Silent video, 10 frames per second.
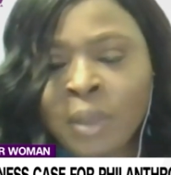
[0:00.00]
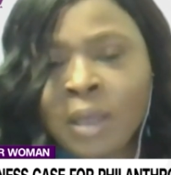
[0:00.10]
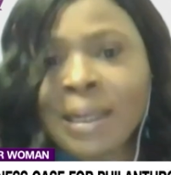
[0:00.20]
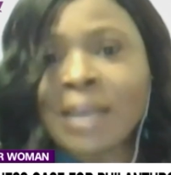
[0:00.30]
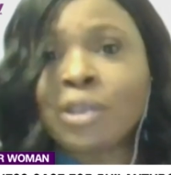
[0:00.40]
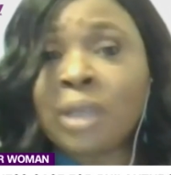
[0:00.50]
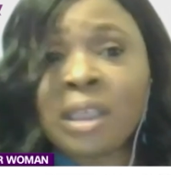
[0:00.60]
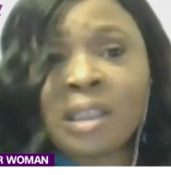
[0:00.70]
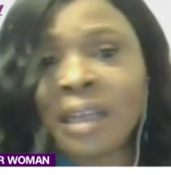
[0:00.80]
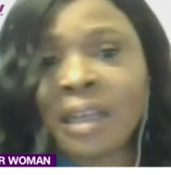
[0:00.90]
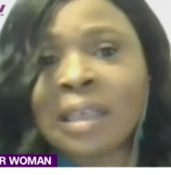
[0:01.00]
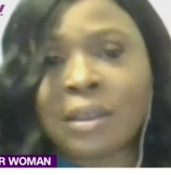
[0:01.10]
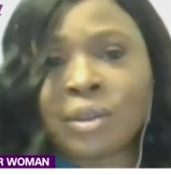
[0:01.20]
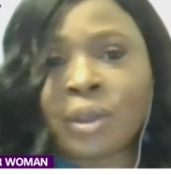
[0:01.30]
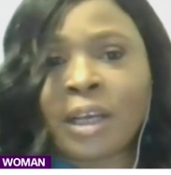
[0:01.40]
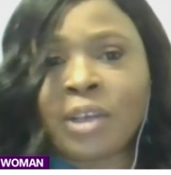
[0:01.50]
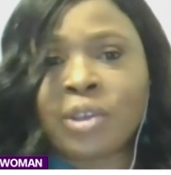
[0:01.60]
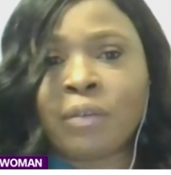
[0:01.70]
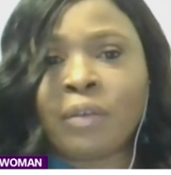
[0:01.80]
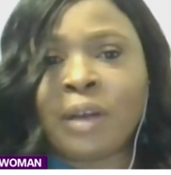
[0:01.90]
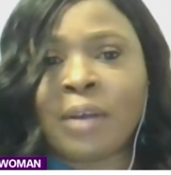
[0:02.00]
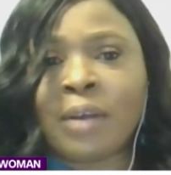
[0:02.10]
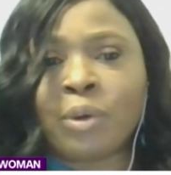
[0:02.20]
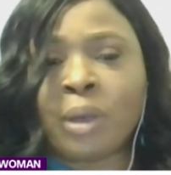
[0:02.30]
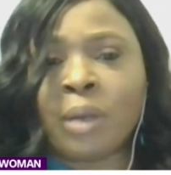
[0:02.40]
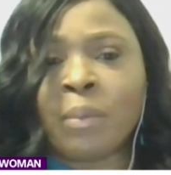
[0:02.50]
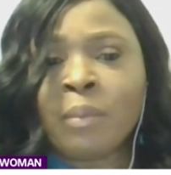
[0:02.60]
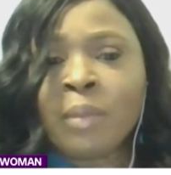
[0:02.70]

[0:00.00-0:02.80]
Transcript: There's research and education philanthropy.